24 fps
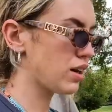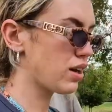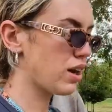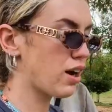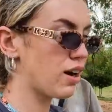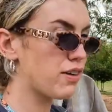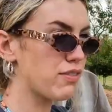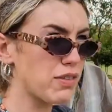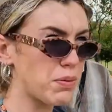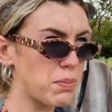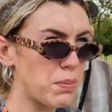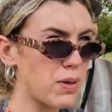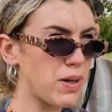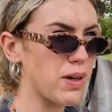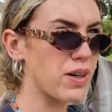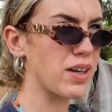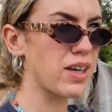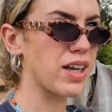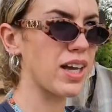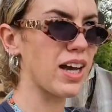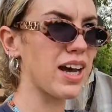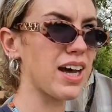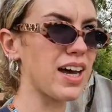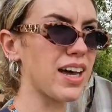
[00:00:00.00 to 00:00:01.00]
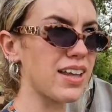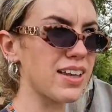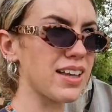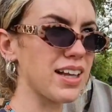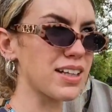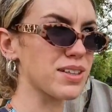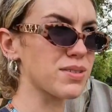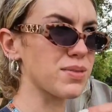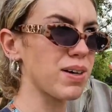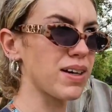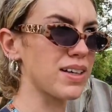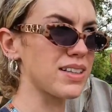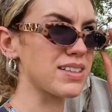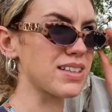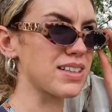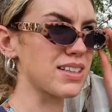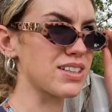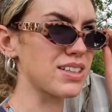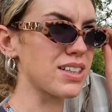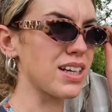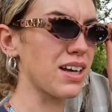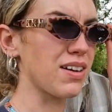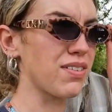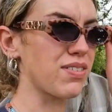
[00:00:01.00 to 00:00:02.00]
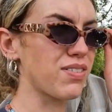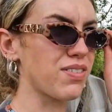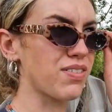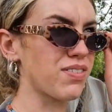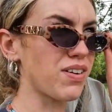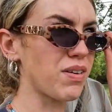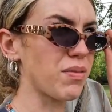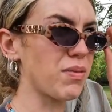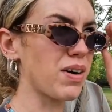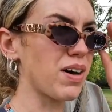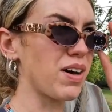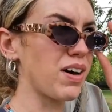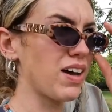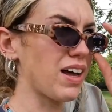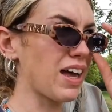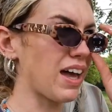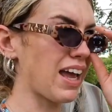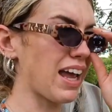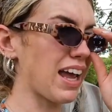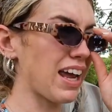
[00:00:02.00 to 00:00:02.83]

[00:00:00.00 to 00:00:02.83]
Lava plug, yeah. That's yeah. why it's the shape from an